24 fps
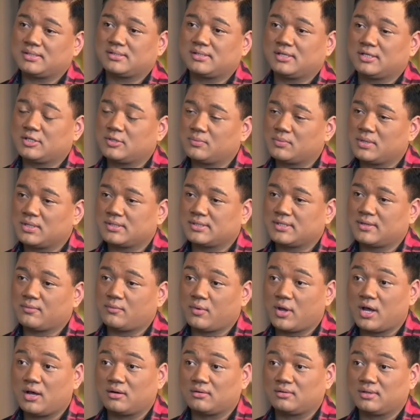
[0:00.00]
said to myself,
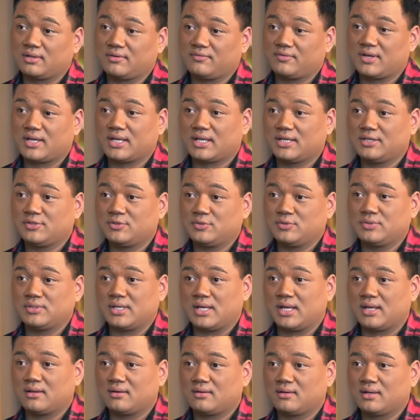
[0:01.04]
wow, if I can do
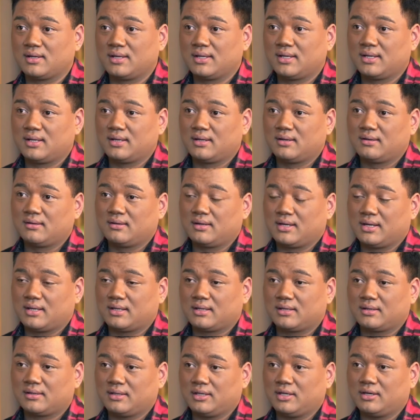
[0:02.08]
that,
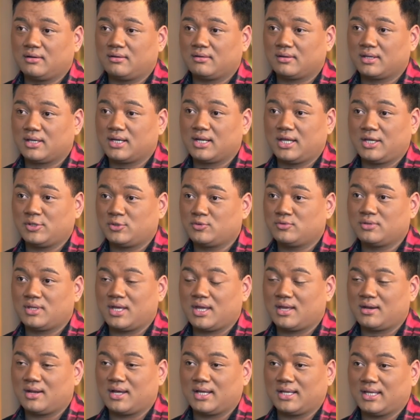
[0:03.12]
you know, can I do
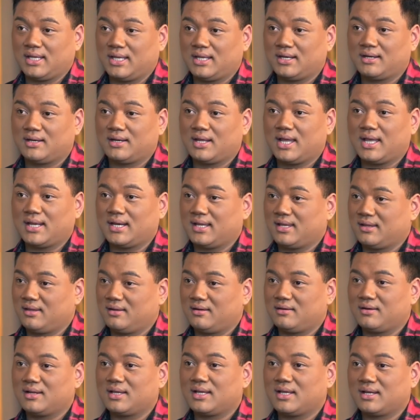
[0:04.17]
that again and
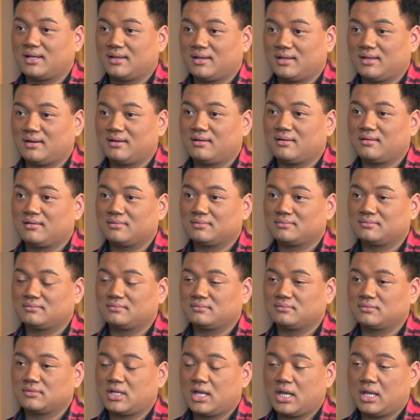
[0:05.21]
again and again?
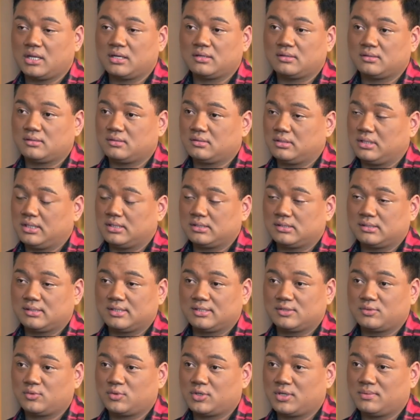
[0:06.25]
And yes,
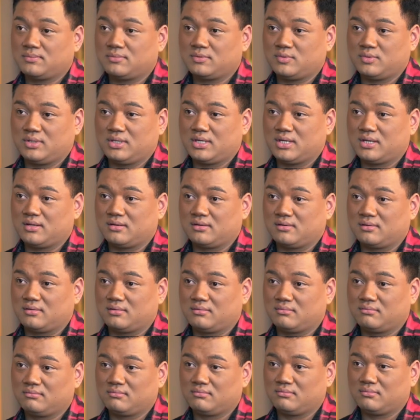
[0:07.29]
that's what I'm doing now.
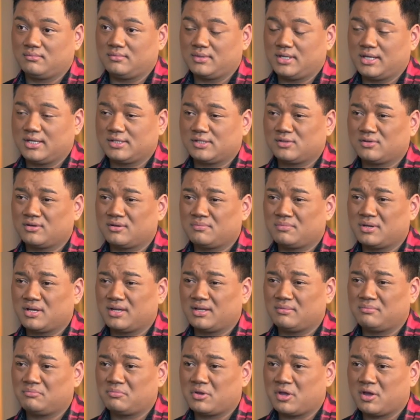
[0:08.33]
It's all
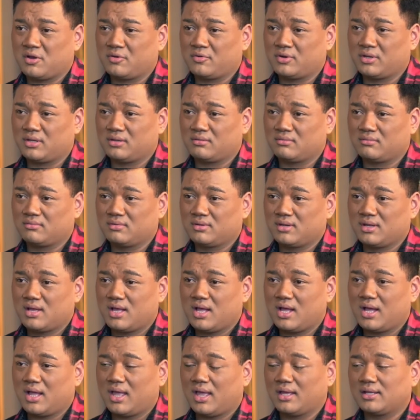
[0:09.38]
about empowering
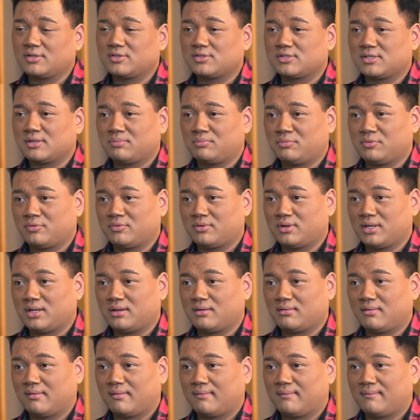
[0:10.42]
and
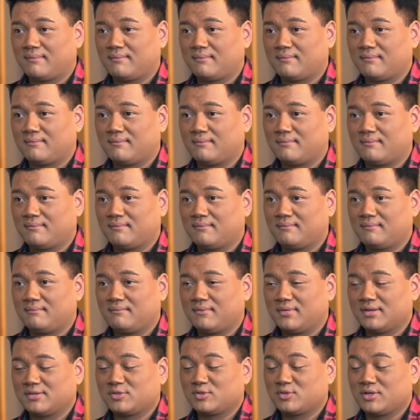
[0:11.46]
supporting.
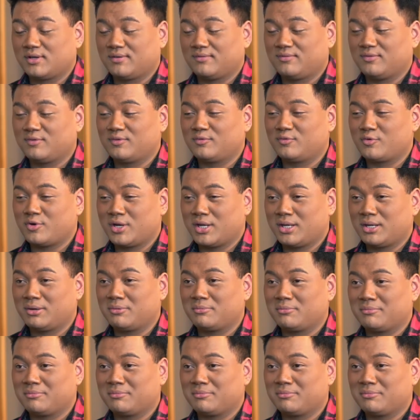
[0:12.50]
So I feel great.